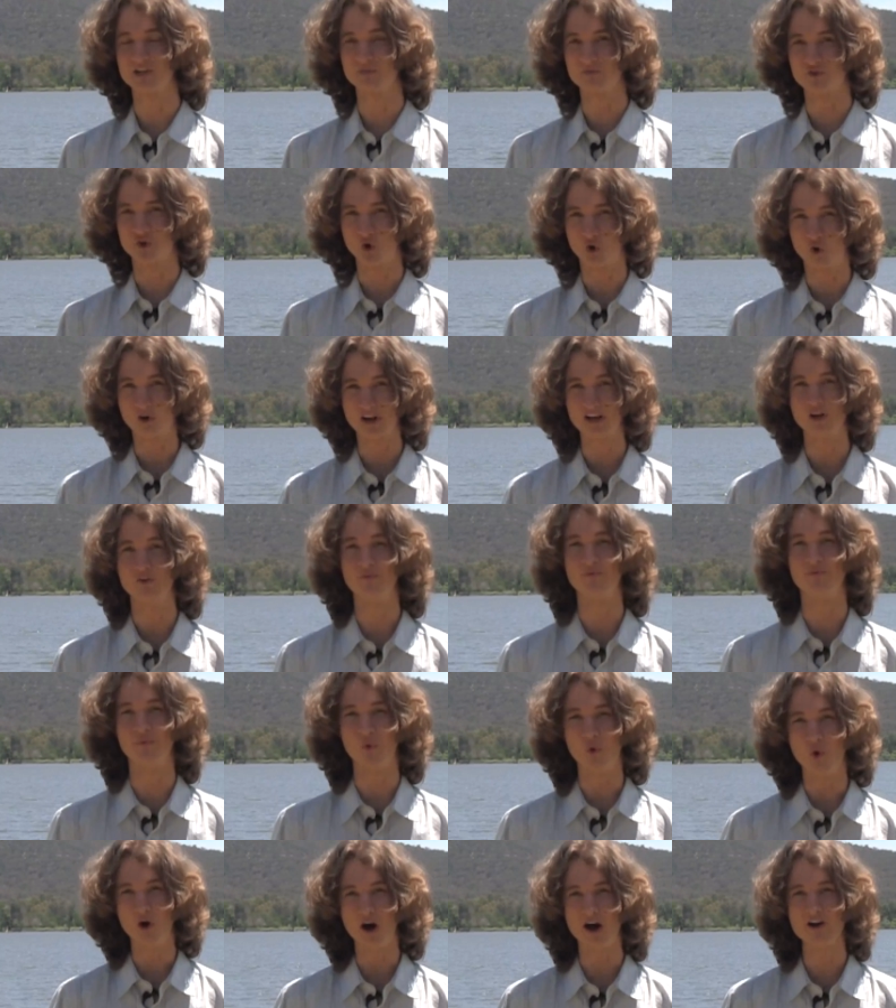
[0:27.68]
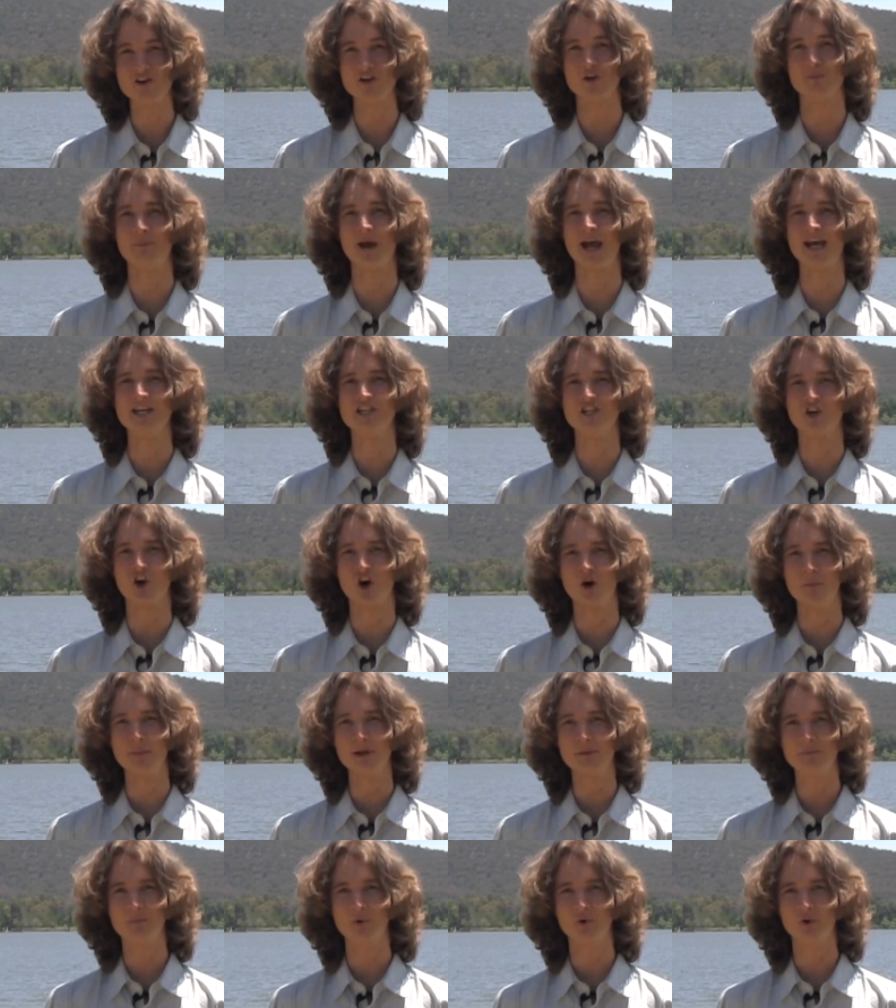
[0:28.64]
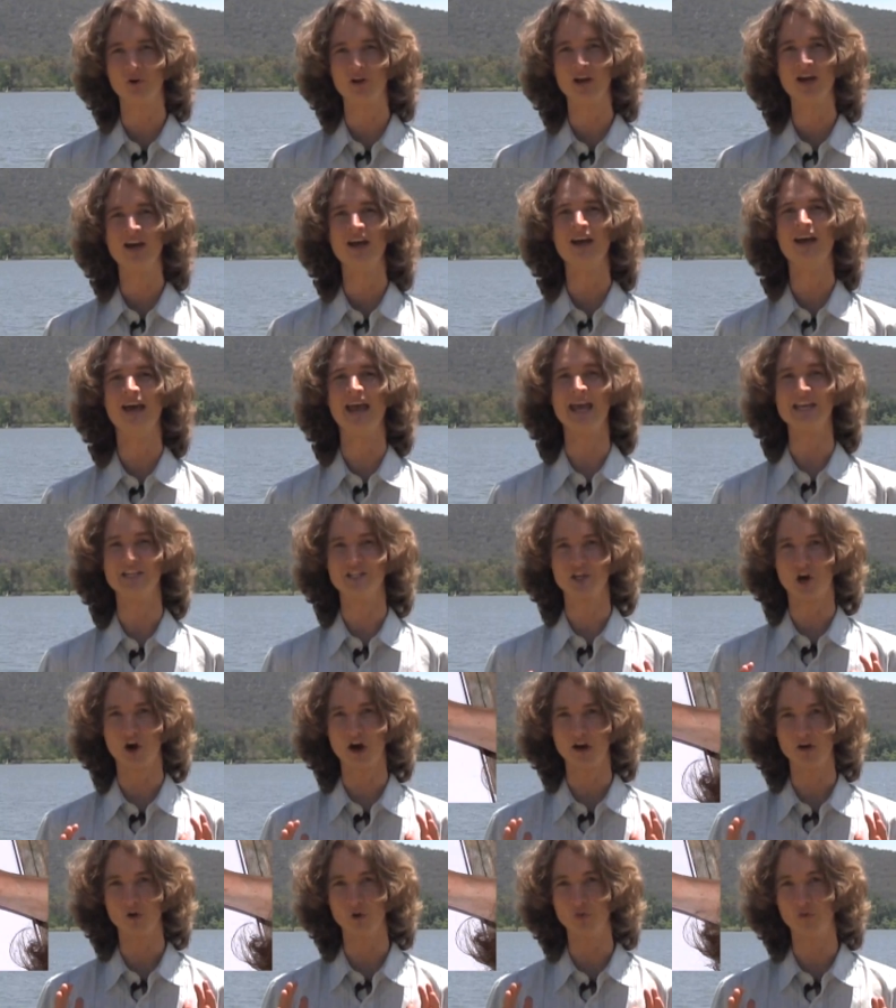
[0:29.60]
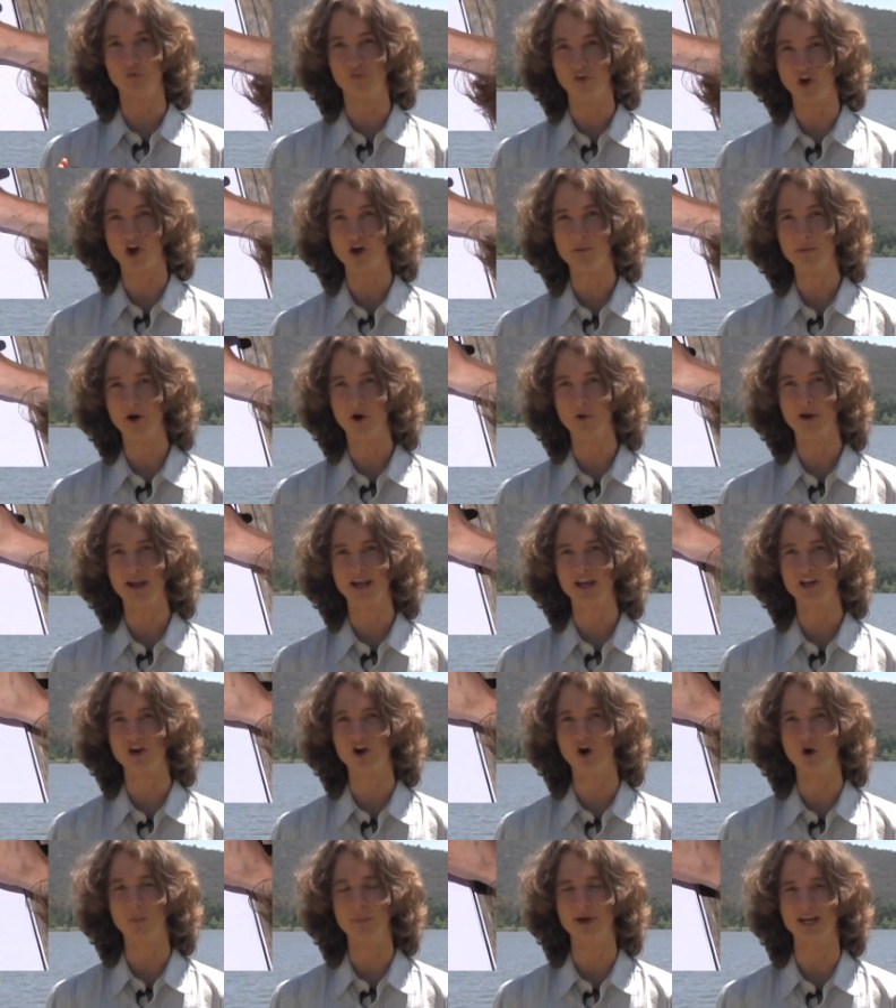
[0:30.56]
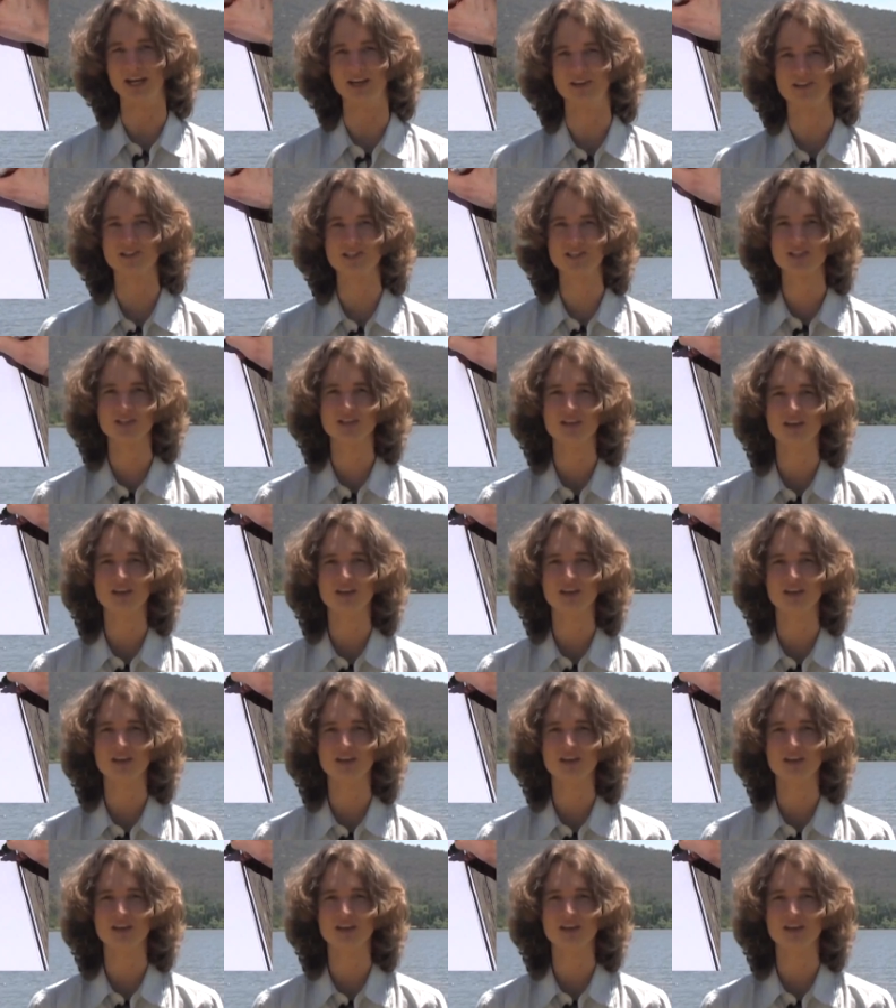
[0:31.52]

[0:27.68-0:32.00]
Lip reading: of drawing a 400-page comic book entitled Thermoeconomics.